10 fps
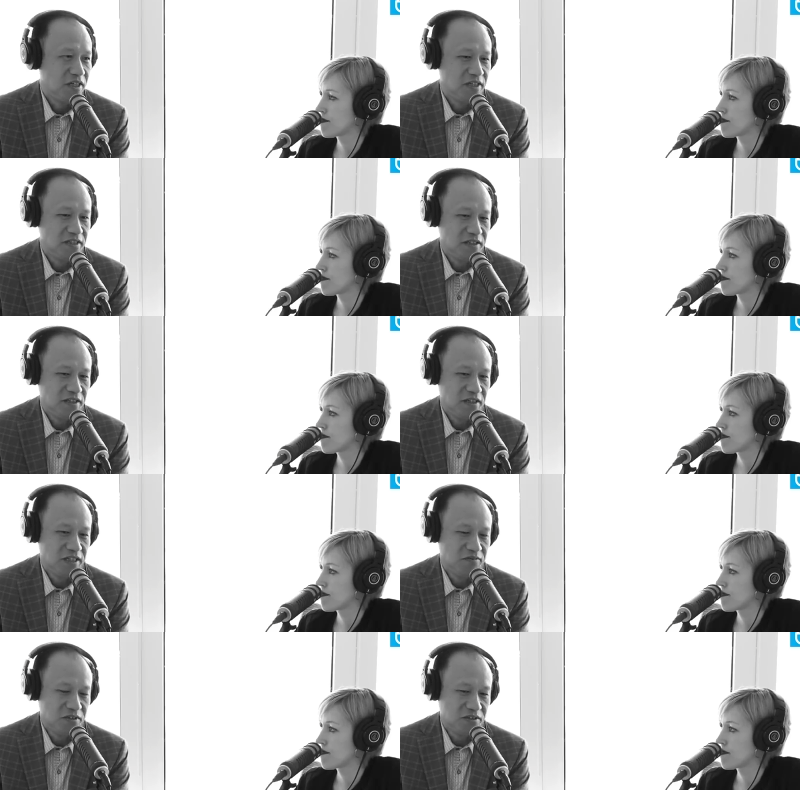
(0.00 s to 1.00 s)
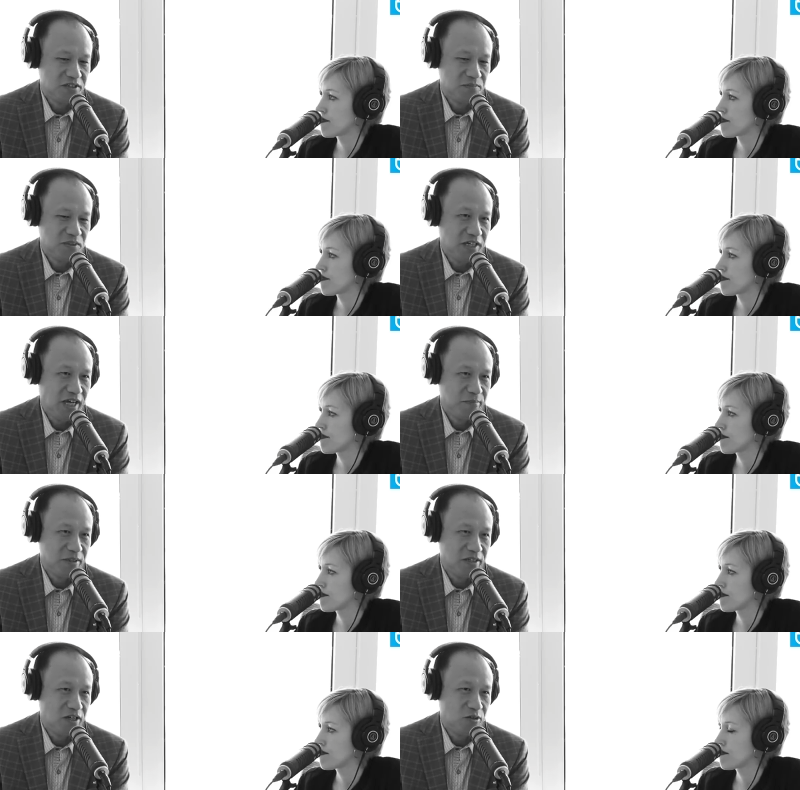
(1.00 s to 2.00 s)
Speaker 1: And if there's something
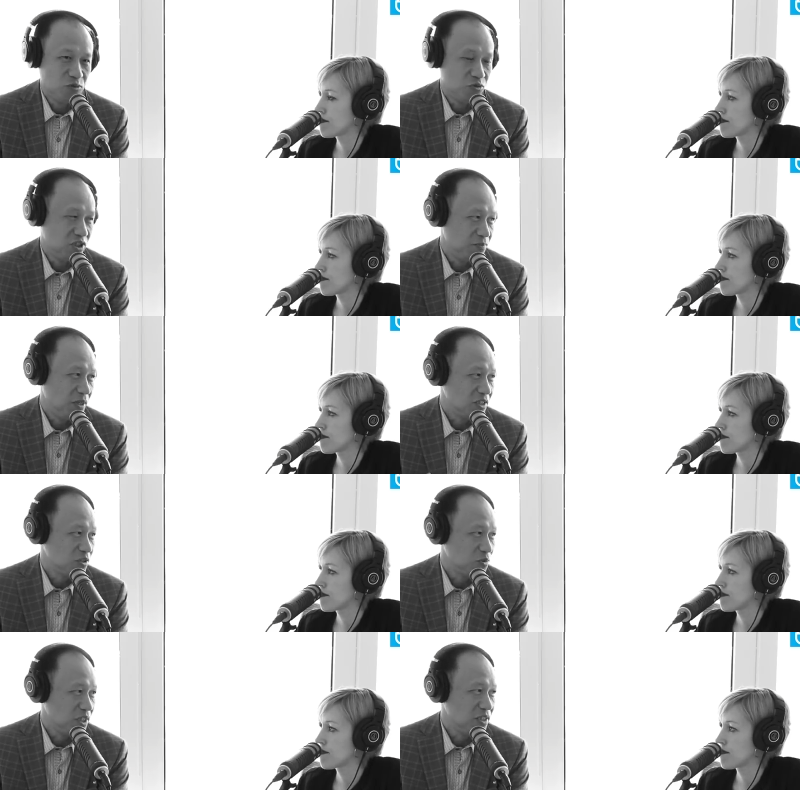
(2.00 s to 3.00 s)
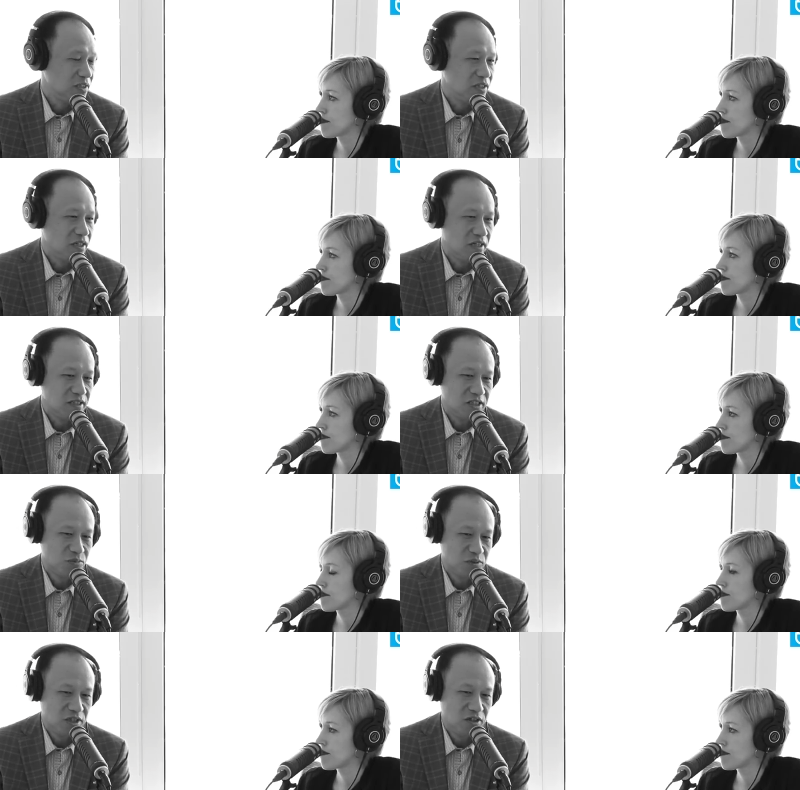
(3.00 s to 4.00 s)
happen, how to respond to it.
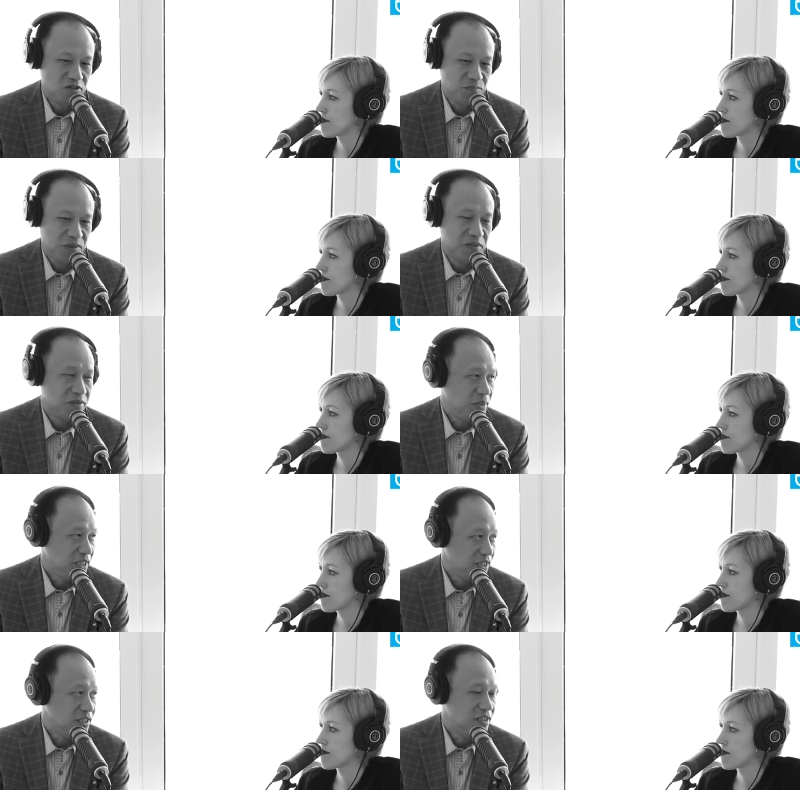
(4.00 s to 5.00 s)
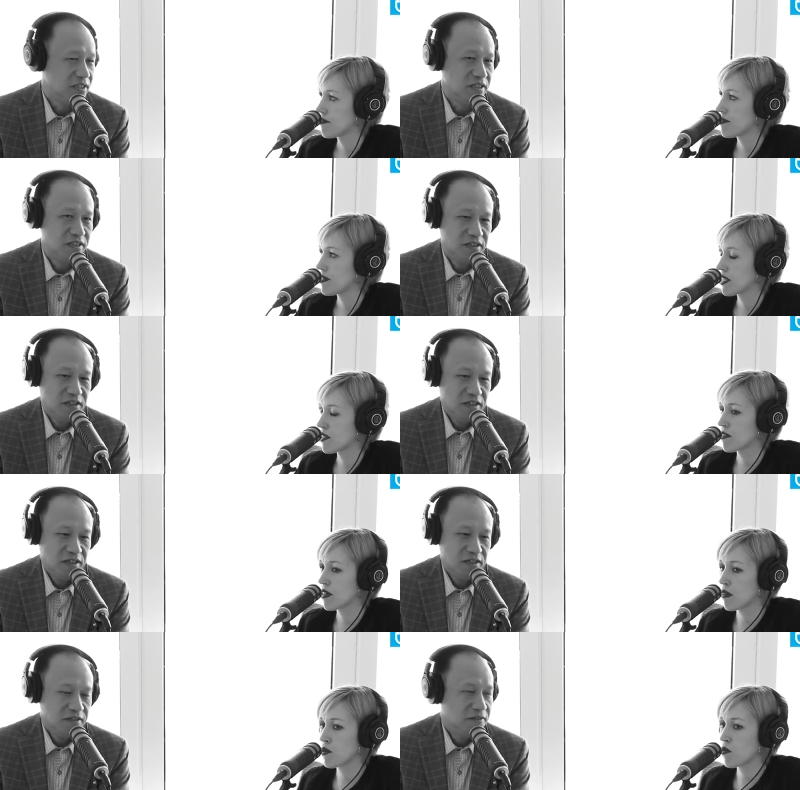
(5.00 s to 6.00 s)
That's where how to be prepared.
Speaker 2: So,
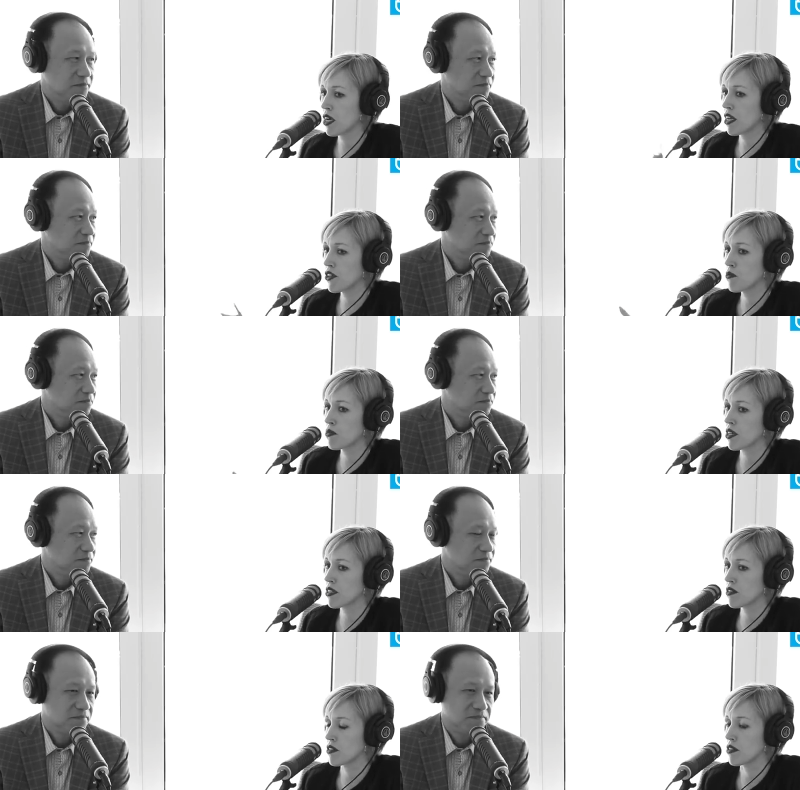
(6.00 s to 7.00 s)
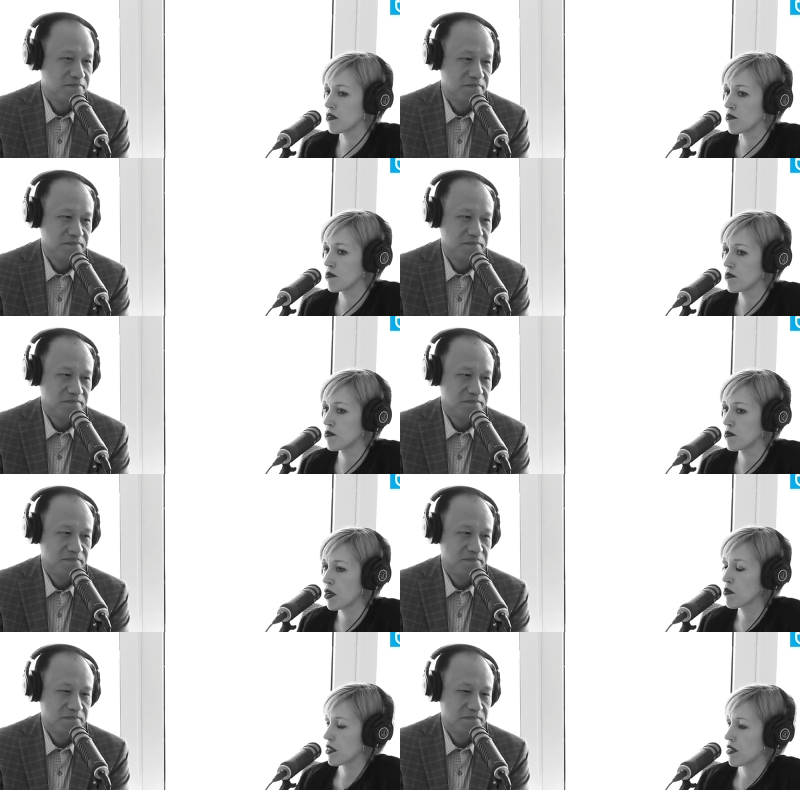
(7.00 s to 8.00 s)
I mean, what can you bring to the
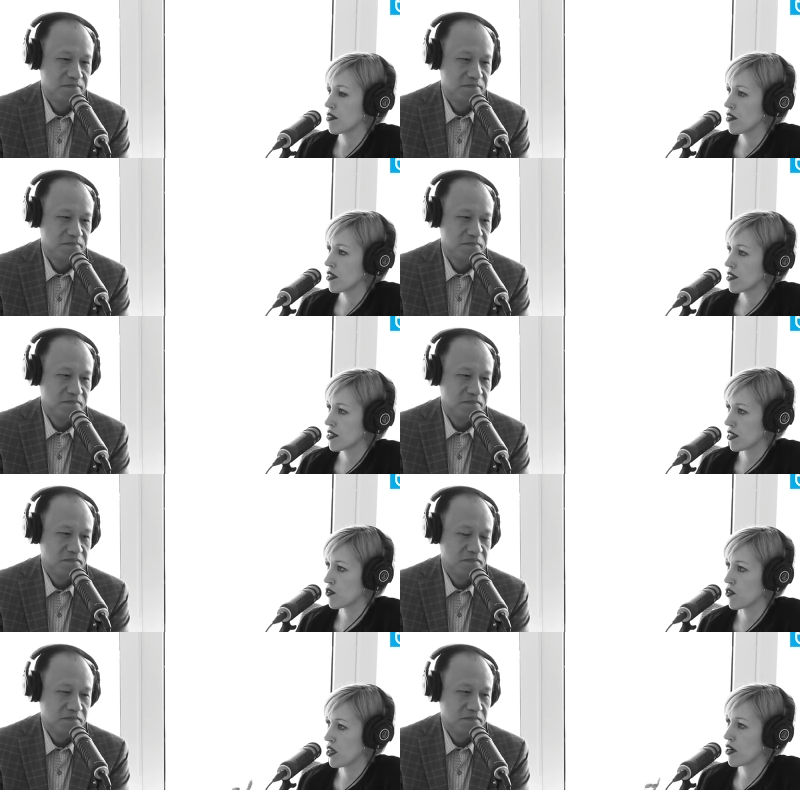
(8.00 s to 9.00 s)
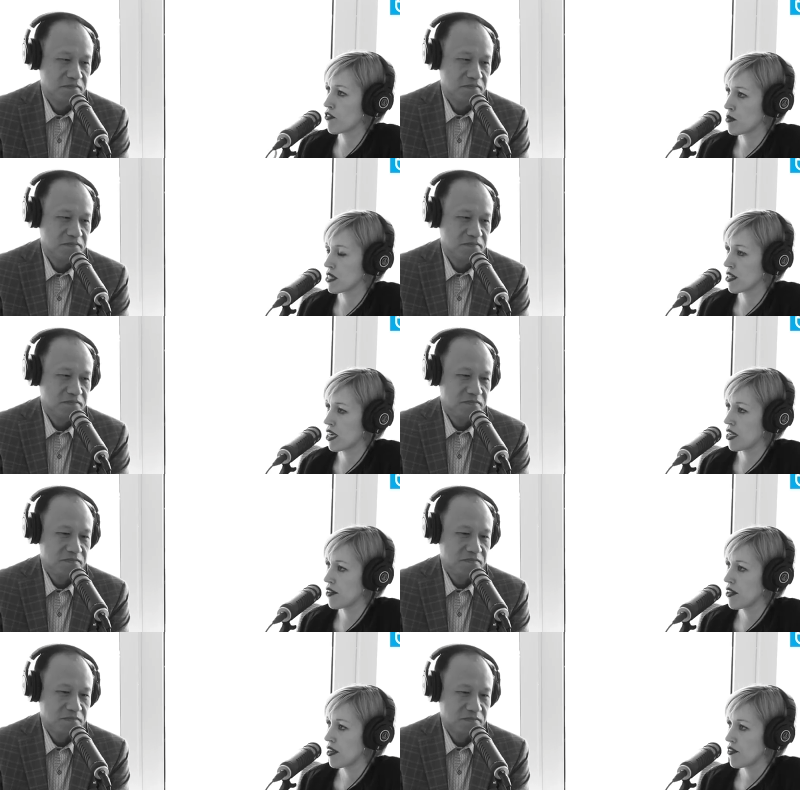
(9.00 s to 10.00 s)
public sector or the government side
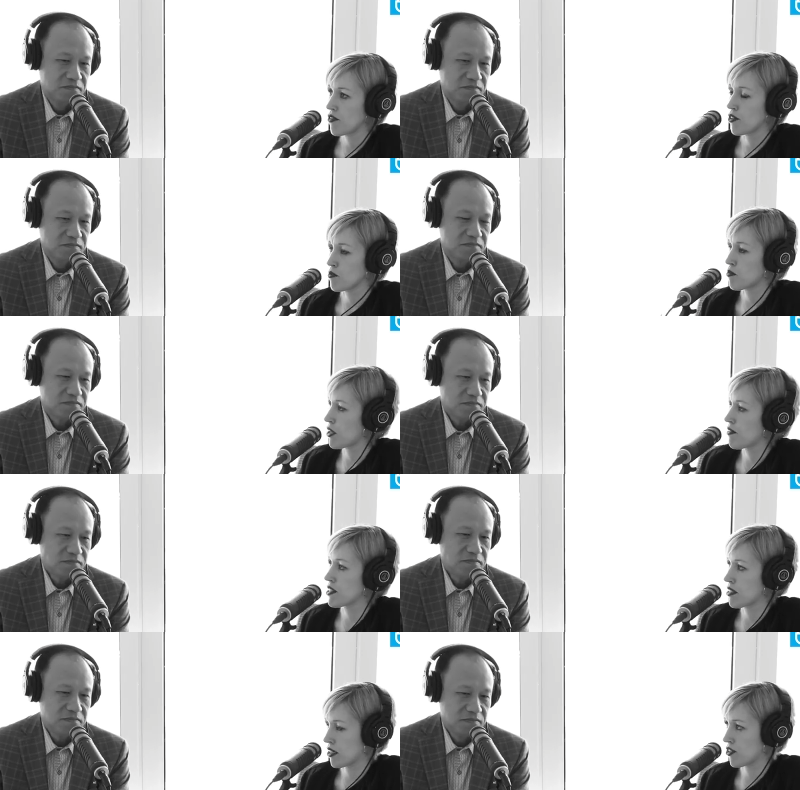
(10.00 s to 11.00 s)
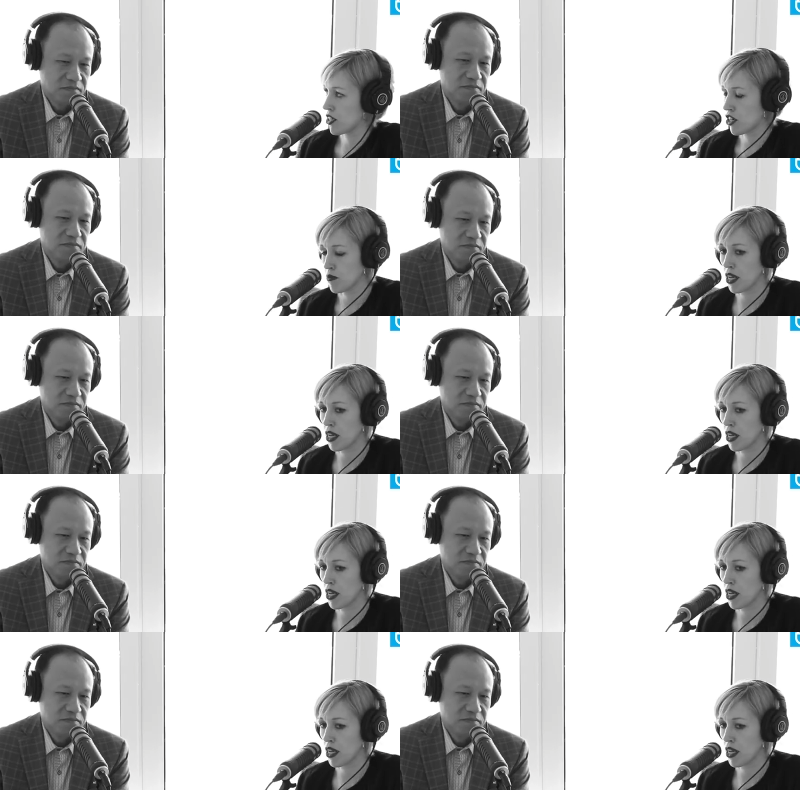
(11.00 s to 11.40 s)
from the private sector here? I